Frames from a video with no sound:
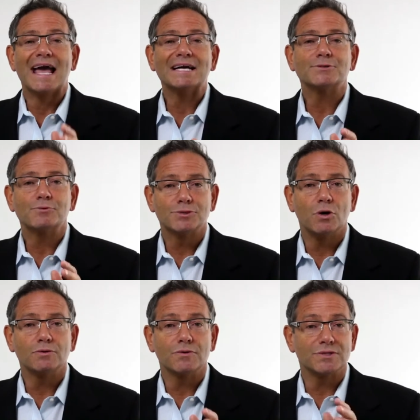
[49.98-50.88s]
As a
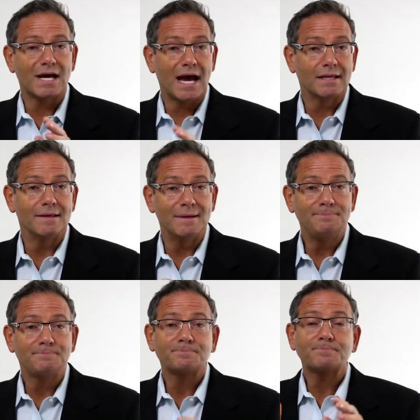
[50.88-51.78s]
result of this high
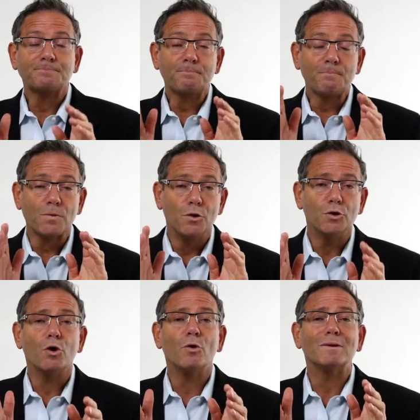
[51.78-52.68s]
limit,
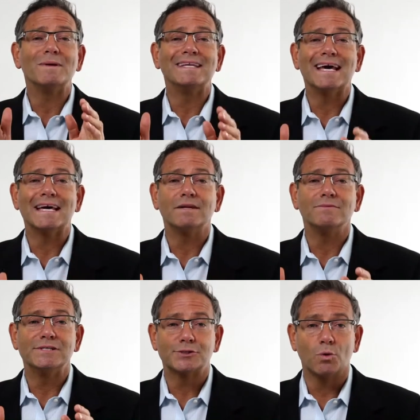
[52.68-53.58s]
you're going to be
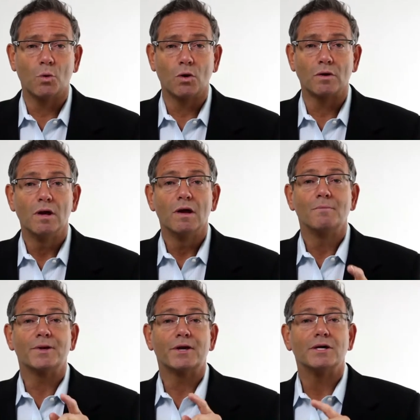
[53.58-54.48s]
negatively scored
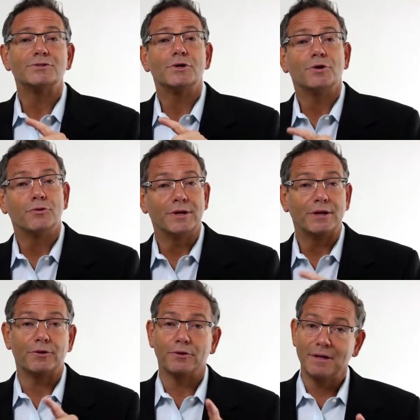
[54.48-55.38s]
because you're
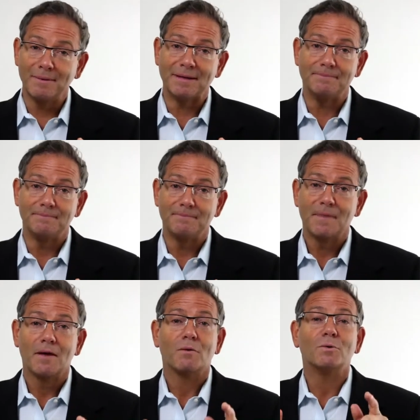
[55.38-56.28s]
near your limit,
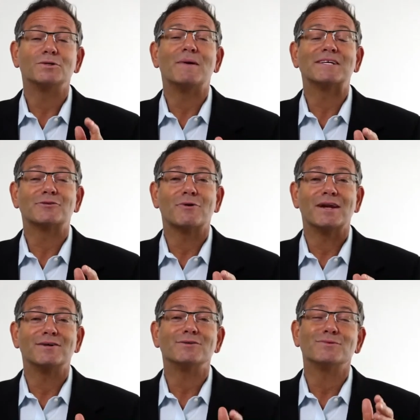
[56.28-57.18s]
which makes
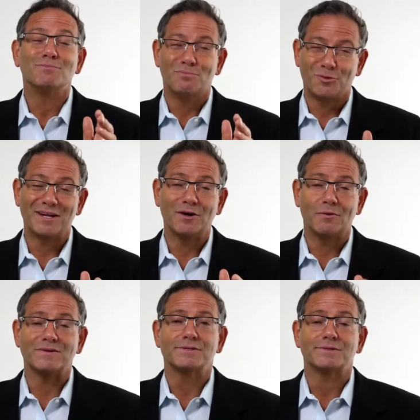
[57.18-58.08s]
creditors pretty
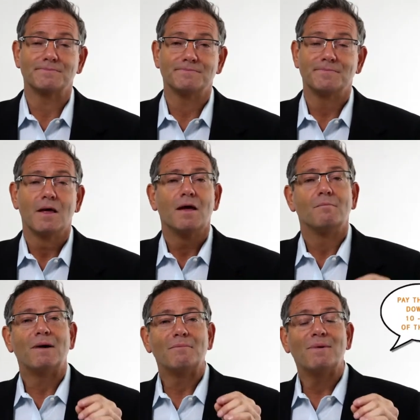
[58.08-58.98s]
nervous.
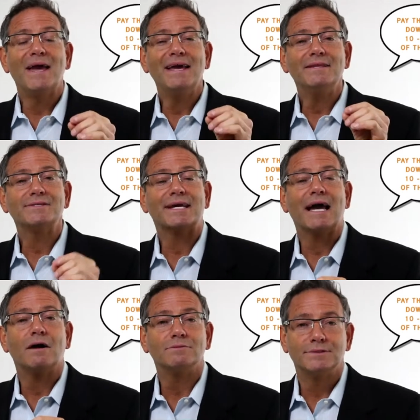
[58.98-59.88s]
By paying this
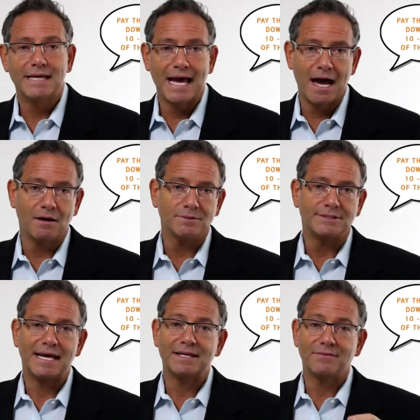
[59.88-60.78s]
account down
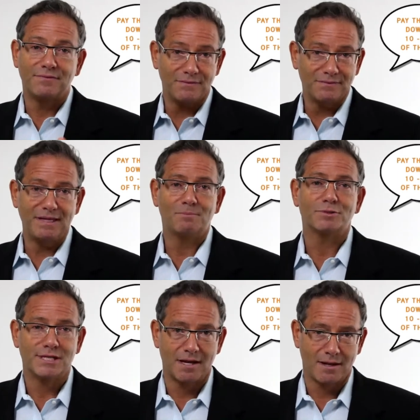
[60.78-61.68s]
to 10 to
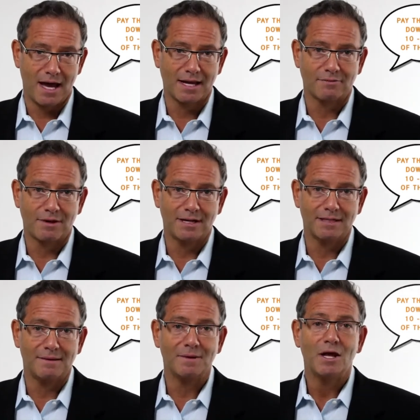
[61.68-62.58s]
15% of the high
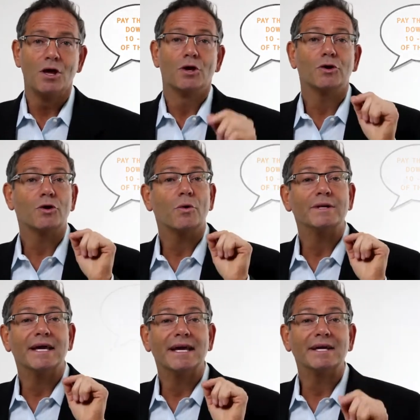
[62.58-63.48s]
credit limit, you're
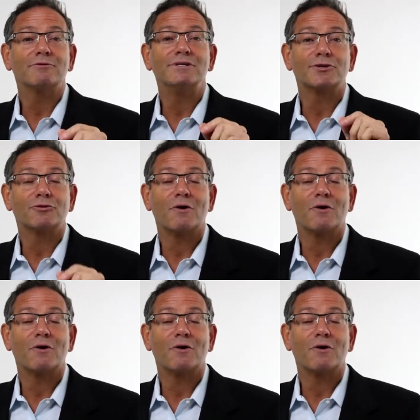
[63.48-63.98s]
going to increase your